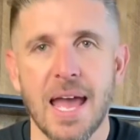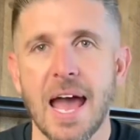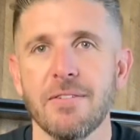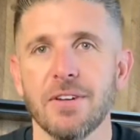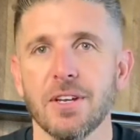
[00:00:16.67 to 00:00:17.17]

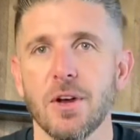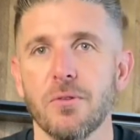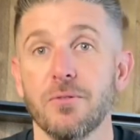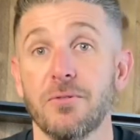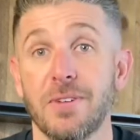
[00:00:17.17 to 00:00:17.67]
having to go
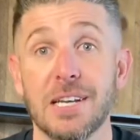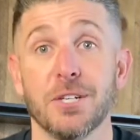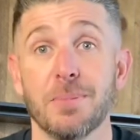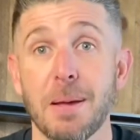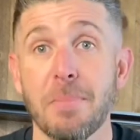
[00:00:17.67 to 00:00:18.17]

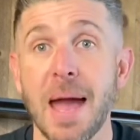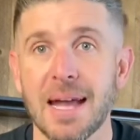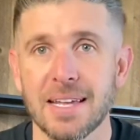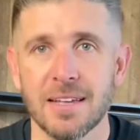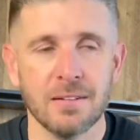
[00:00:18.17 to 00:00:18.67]
finish my
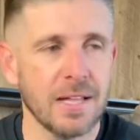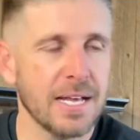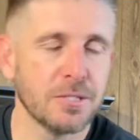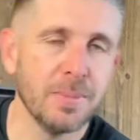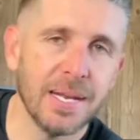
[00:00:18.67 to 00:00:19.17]
packing
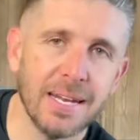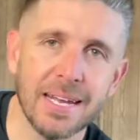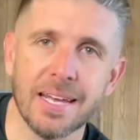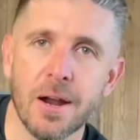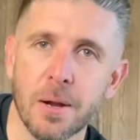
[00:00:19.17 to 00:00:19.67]
last minute
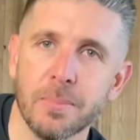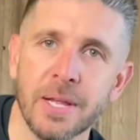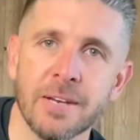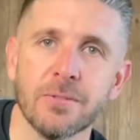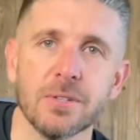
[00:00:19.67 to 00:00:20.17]
and get on a
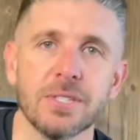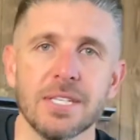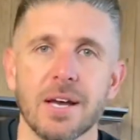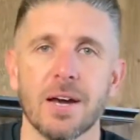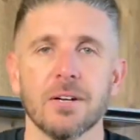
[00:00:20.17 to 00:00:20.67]
plane for
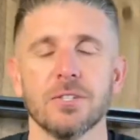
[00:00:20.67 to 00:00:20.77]
Sea Otter.